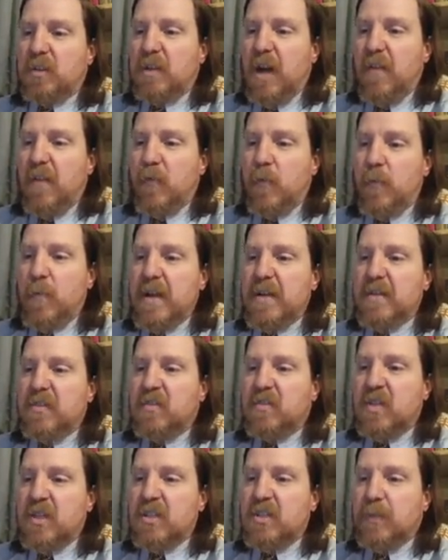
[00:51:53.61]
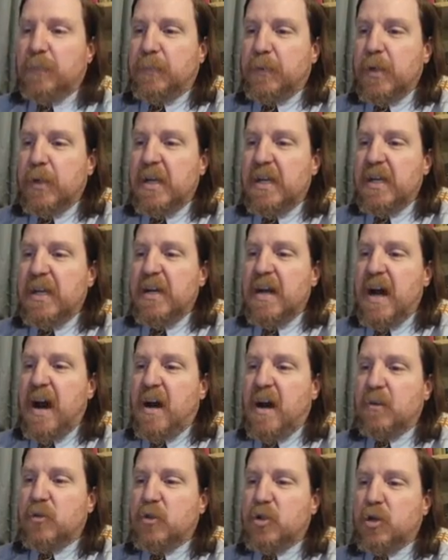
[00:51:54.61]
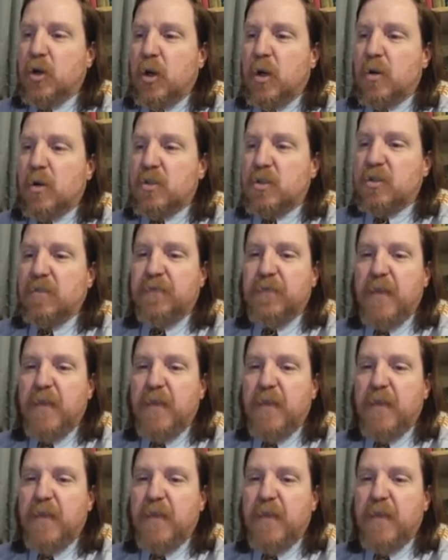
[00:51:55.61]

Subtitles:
government, discipline in our church,